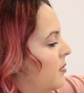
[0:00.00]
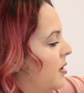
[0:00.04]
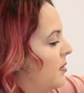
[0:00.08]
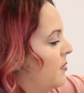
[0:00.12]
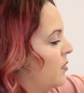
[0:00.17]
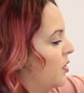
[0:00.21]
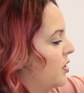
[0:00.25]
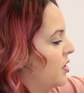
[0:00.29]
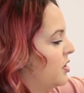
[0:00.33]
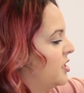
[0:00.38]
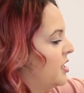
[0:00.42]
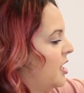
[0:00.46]
bit
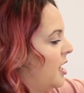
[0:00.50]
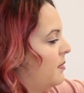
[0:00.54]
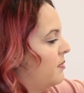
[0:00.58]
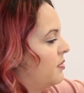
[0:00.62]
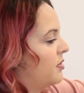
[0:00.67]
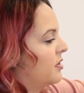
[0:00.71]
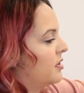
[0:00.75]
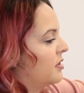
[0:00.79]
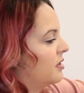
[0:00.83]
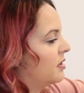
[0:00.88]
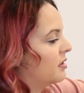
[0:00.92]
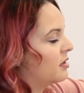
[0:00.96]
more
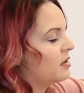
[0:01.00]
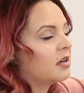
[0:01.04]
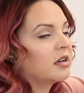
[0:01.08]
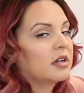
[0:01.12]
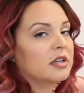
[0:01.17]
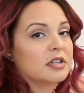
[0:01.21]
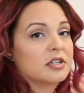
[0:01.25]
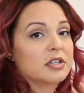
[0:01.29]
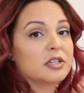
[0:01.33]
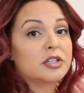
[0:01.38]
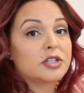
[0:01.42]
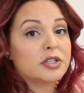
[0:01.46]
depth
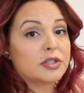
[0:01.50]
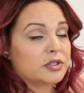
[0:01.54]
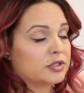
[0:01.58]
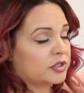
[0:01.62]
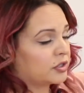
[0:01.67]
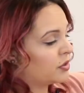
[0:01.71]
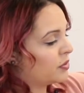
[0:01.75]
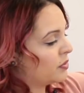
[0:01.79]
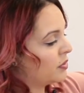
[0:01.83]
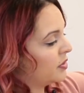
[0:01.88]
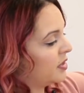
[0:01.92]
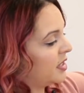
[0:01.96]
on
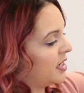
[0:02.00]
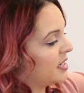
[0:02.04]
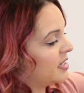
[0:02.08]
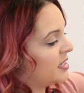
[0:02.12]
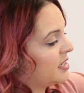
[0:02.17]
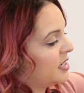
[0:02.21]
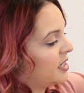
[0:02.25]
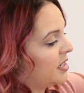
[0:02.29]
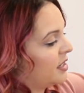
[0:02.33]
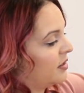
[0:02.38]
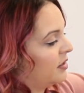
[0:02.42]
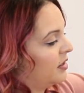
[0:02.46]
through the
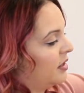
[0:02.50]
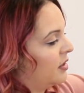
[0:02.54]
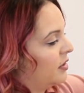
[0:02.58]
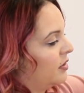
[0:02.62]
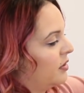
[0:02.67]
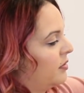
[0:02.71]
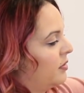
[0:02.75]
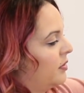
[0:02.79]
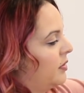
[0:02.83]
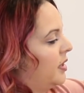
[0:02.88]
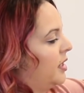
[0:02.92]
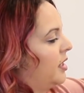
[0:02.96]
interior
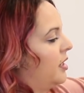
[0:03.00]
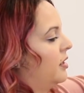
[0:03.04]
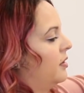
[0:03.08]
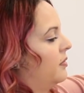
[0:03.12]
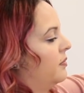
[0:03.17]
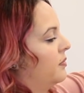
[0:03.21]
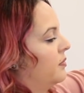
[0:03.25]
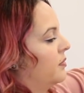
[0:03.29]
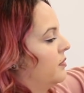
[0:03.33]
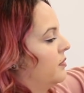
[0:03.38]
through here.